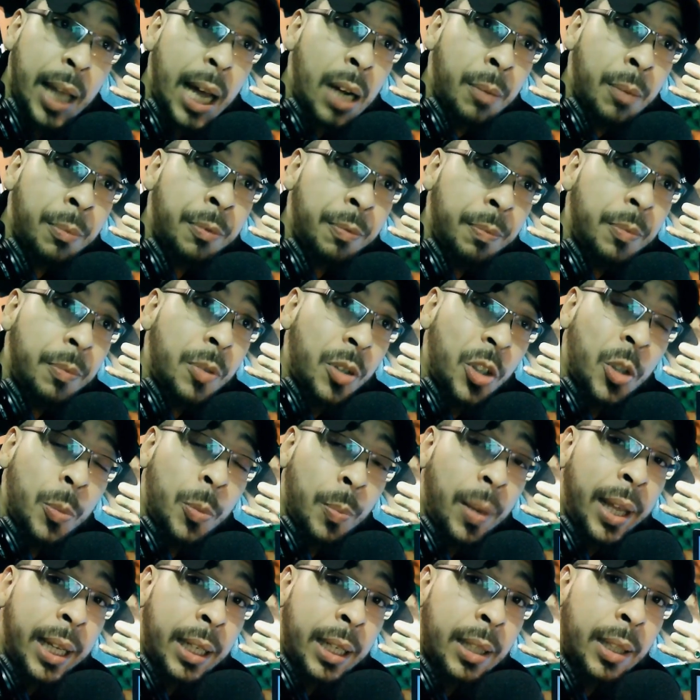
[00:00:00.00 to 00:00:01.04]
of
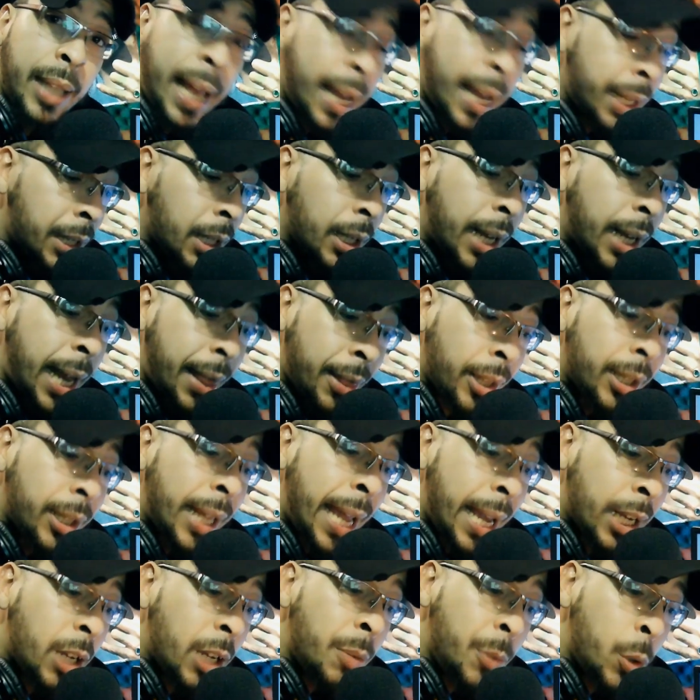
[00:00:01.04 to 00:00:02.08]
like a lot of the
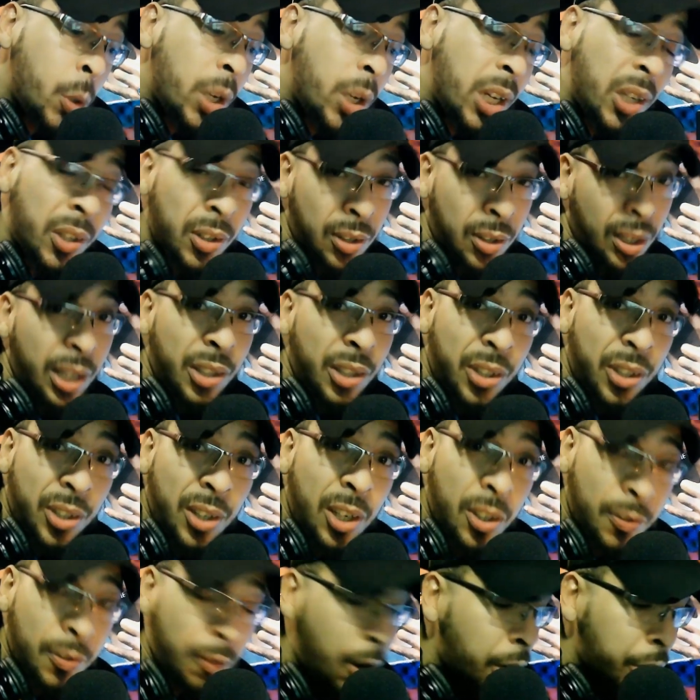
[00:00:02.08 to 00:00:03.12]
Latin community's list
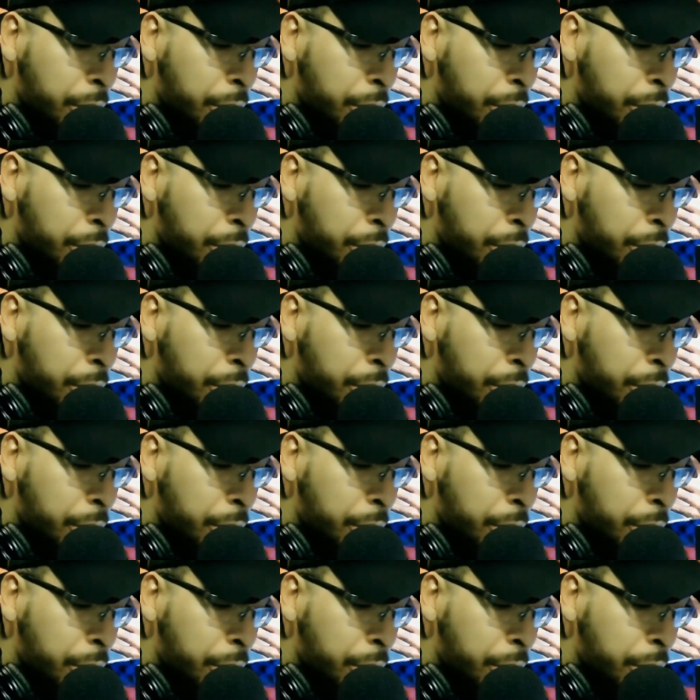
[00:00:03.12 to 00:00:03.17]
as far as